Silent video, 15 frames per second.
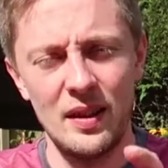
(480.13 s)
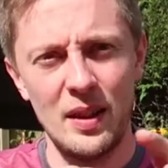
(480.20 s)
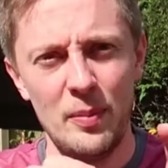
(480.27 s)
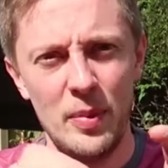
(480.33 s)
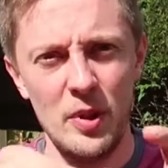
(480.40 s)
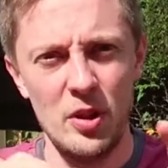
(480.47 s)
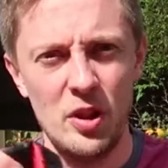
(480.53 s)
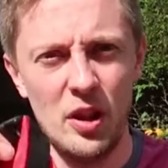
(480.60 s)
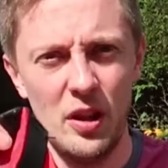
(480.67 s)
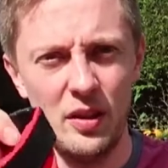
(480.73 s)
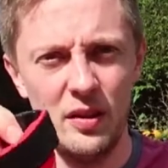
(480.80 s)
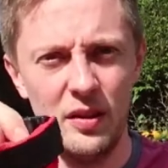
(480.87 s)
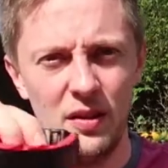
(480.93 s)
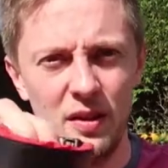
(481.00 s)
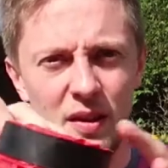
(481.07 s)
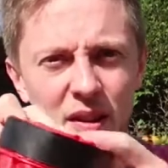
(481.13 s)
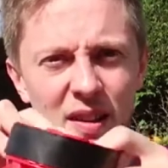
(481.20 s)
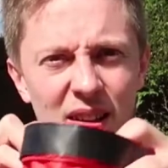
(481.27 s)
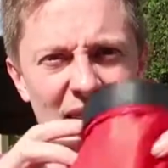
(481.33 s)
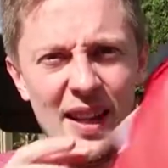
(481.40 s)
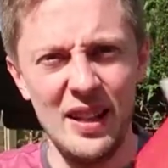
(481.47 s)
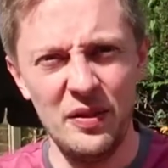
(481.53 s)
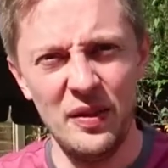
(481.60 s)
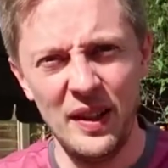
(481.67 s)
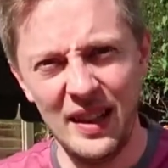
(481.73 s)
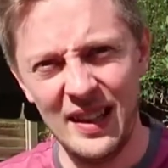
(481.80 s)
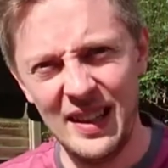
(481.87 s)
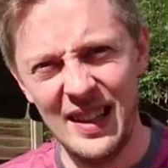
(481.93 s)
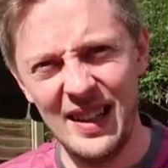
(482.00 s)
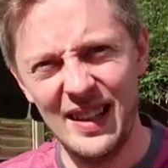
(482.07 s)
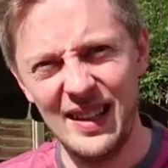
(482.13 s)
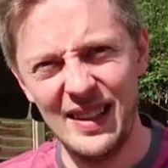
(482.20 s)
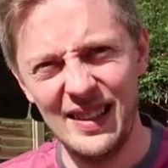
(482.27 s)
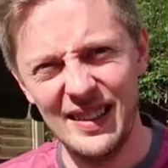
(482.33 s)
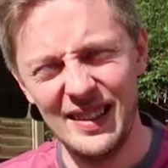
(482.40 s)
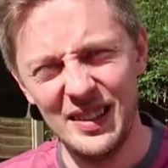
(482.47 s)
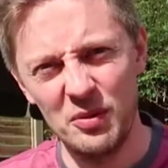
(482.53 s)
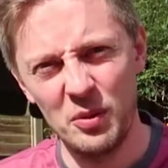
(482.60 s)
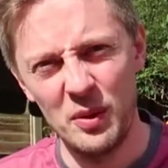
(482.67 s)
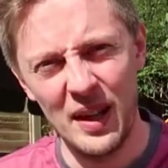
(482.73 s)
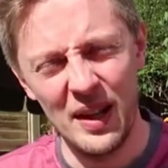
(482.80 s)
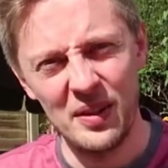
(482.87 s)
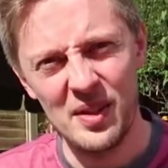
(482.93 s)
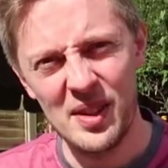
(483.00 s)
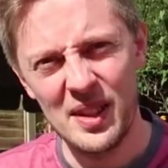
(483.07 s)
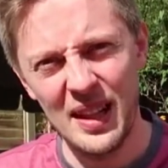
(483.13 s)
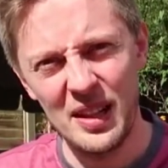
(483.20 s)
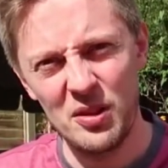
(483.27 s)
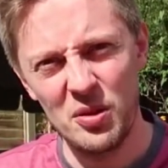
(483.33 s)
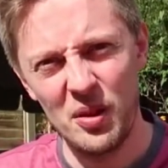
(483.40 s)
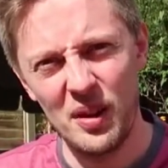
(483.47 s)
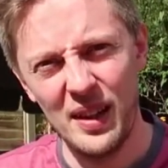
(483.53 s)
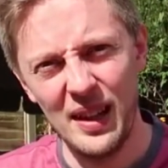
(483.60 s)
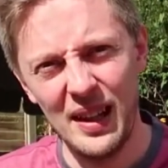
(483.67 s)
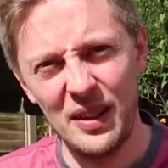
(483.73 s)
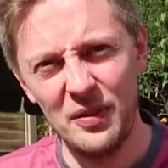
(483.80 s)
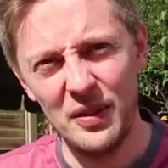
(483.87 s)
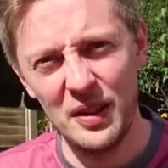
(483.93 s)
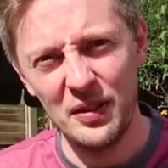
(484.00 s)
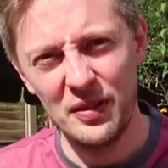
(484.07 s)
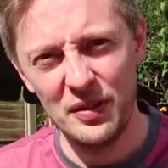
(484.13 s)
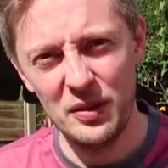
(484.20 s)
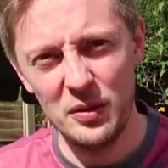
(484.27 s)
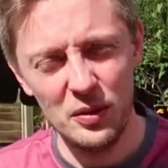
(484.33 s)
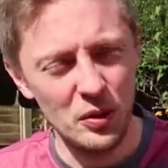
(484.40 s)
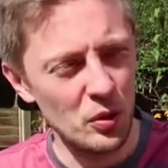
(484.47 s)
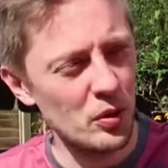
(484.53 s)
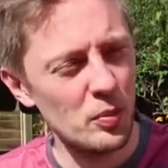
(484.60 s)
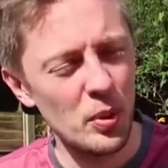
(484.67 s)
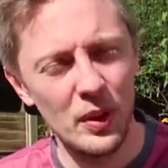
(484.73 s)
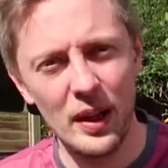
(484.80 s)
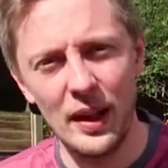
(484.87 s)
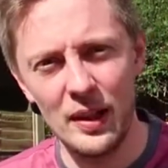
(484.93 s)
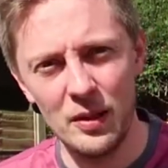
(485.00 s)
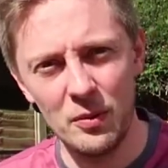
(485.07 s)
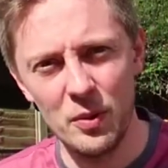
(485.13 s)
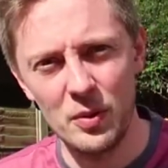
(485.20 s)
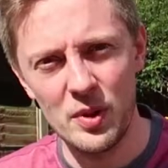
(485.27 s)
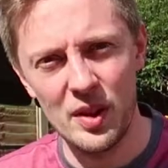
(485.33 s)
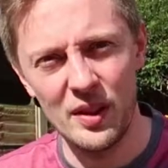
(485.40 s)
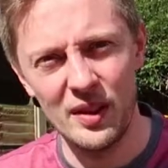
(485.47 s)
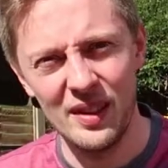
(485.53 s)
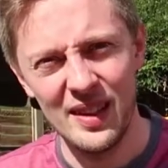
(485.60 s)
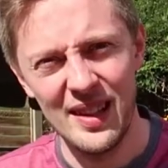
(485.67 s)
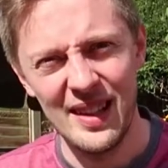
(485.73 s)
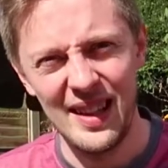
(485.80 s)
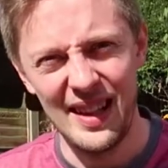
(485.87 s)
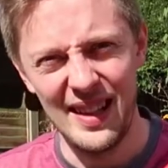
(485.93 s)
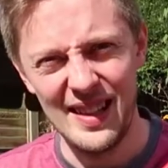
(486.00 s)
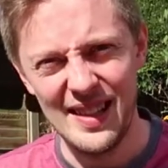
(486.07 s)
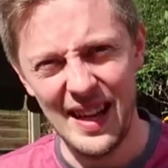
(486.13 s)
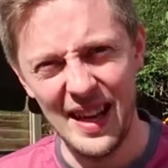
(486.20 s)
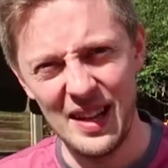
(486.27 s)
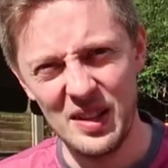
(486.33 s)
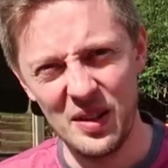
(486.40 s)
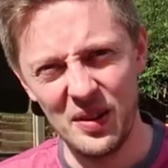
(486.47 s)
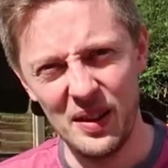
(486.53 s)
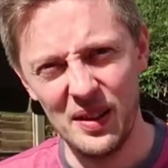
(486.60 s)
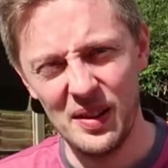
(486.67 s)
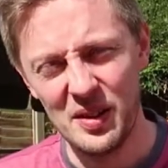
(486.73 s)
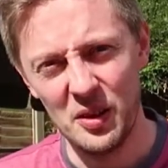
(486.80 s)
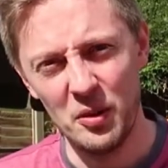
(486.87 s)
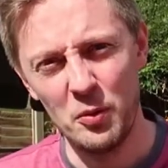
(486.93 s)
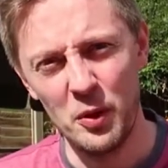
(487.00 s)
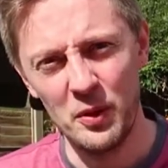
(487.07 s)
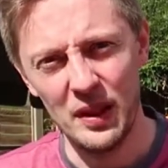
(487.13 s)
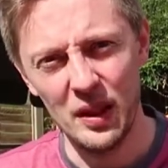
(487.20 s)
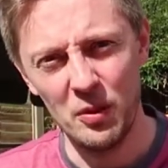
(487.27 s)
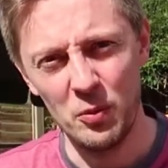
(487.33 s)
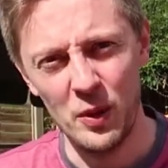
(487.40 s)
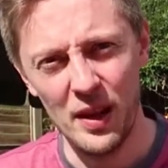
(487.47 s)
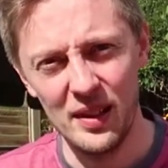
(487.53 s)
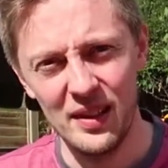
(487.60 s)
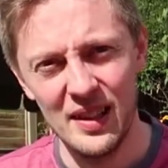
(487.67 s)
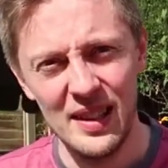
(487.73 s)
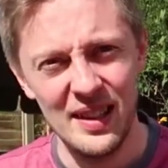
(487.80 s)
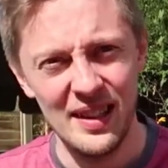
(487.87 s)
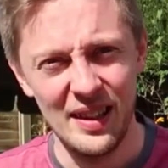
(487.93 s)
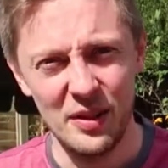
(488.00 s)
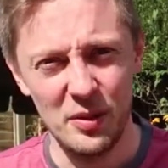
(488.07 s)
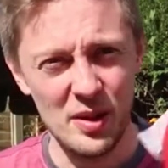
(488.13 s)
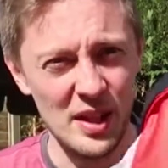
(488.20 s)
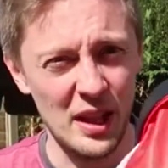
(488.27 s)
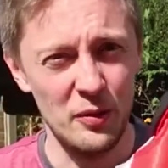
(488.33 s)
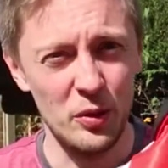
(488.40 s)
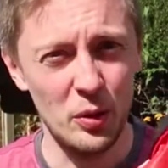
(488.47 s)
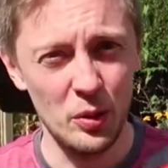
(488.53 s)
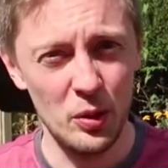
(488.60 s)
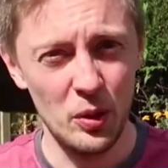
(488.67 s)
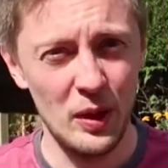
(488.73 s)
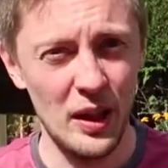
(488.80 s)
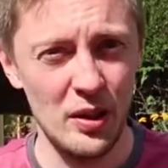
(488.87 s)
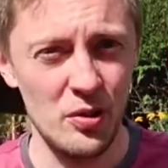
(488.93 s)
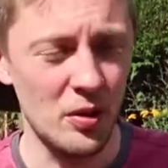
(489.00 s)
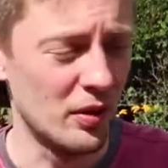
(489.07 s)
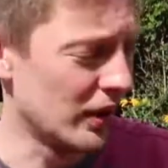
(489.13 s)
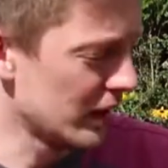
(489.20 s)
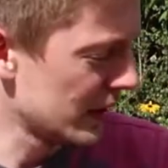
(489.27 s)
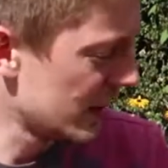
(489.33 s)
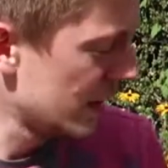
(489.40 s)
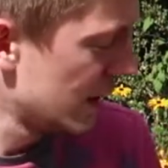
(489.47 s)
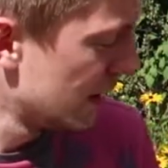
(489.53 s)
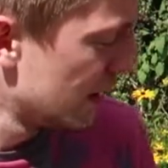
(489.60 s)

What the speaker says: clip it shut, anything in here will now stay dry. Even if you could put that in the water and it's airtight, so it won't get wet. That will save all your electronics.